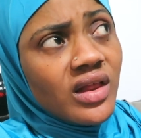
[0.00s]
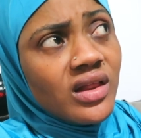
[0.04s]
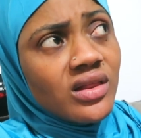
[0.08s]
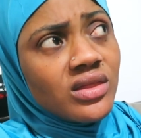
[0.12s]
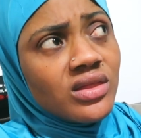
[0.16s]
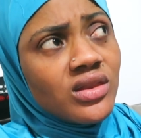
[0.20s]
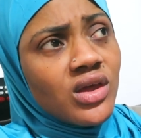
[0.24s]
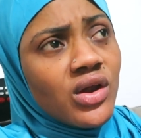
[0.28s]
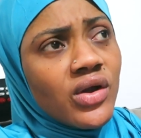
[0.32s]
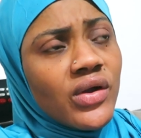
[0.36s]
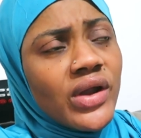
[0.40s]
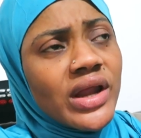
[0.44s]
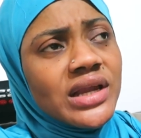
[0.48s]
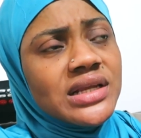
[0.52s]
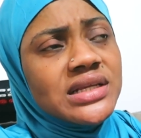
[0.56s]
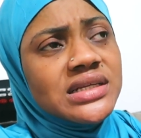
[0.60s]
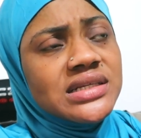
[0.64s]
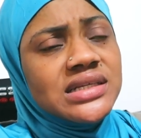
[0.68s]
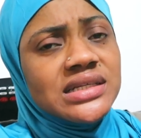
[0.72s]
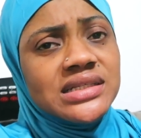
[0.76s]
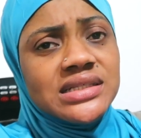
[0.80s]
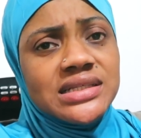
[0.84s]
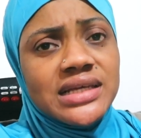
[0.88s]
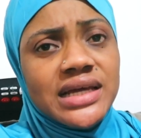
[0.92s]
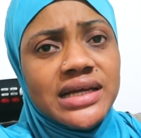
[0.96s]
they already
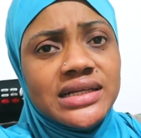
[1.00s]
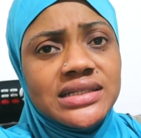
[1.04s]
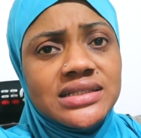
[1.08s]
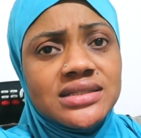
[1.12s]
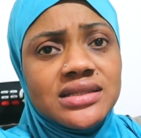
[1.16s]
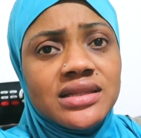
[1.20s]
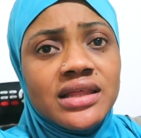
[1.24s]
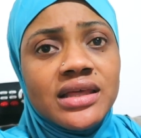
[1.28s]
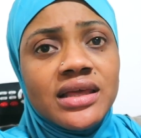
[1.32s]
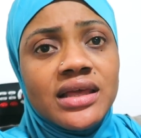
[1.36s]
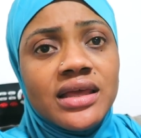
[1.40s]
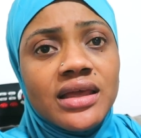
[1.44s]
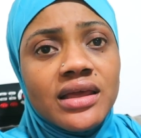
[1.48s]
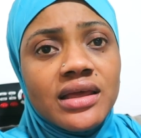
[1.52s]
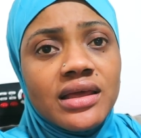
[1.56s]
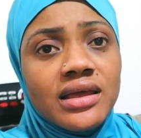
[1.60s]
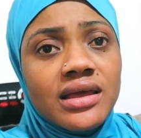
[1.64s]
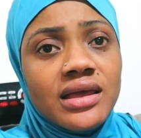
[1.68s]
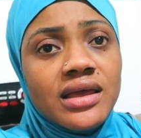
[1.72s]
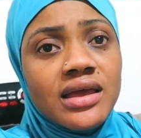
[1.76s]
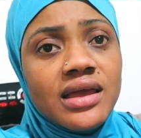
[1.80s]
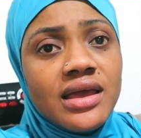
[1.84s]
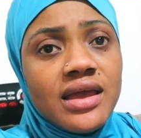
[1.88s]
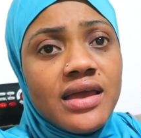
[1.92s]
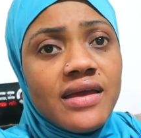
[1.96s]
detect the
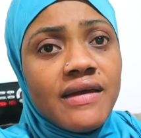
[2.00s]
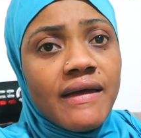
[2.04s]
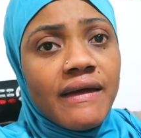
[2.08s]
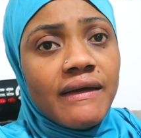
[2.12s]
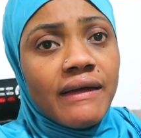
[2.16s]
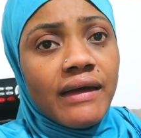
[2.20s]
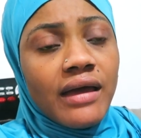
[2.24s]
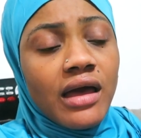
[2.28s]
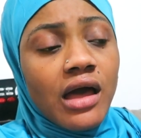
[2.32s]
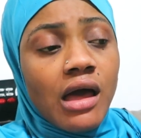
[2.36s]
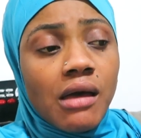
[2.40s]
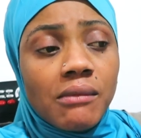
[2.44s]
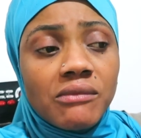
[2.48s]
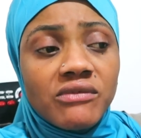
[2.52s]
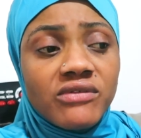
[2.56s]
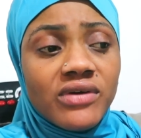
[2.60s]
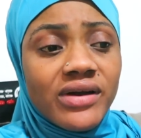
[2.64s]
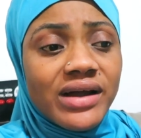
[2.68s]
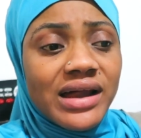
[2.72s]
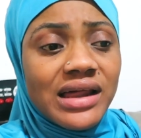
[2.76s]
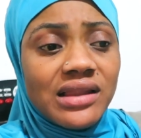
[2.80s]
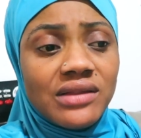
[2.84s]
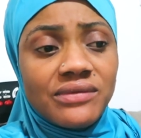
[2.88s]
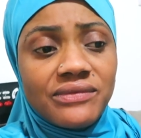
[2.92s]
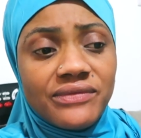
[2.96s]

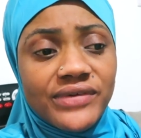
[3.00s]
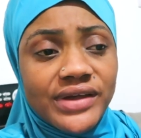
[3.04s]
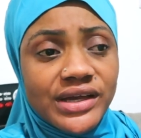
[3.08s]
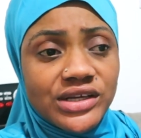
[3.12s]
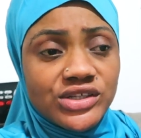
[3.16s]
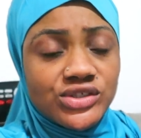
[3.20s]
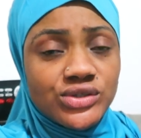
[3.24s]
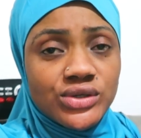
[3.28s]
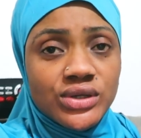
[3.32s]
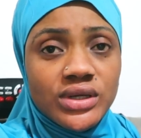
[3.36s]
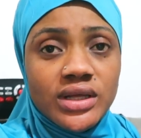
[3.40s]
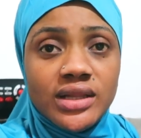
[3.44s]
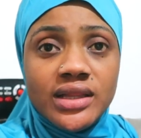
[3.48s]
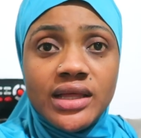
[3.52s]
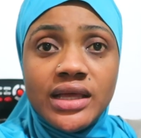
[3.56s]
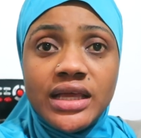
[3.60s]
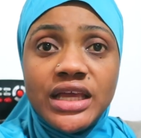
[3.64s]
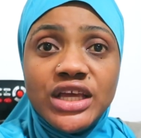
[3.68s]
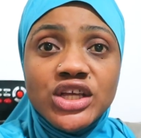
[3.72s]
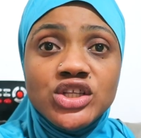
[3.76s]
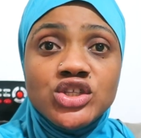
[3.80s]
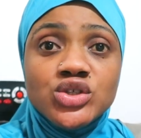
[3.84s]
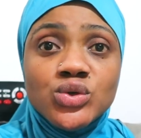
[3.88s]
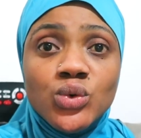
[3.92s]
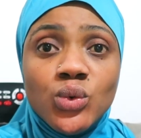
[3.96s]
viral infection in the
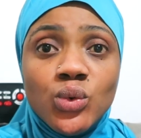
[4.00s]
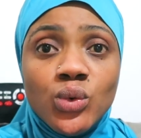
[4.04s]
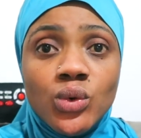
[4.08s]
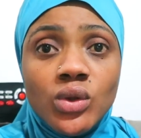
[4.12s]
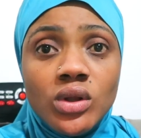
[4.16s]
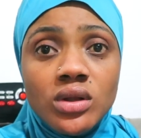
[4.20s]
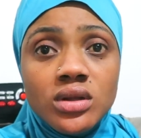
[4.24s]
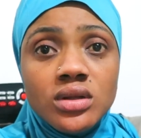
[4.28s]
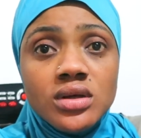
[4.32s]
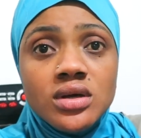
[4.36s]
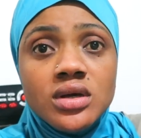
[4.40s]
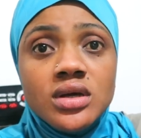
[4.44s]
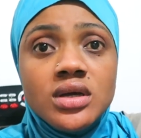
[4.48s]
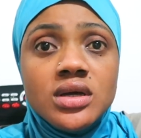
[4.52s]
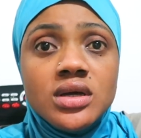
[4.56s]
kids school,